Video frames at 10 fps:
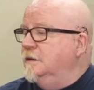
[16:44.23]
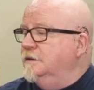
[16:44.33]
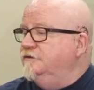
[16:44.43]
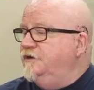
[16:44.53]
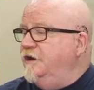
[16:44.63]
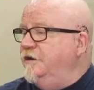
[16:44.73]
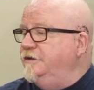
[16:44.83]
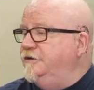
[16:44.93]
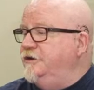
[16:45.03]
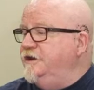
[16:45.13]

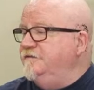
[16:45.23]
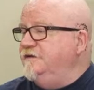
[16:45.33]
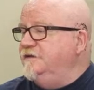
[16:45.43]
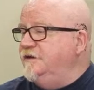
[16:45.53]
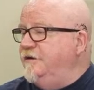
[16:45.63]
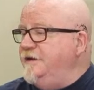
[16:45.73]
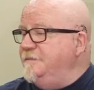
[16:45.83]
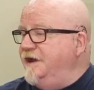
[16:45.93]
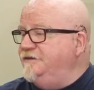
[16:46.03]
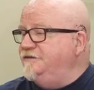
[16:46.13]
Jared, good evening to the great
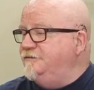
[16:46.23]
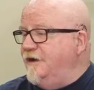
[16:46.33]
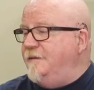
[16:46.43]
Mike Strame.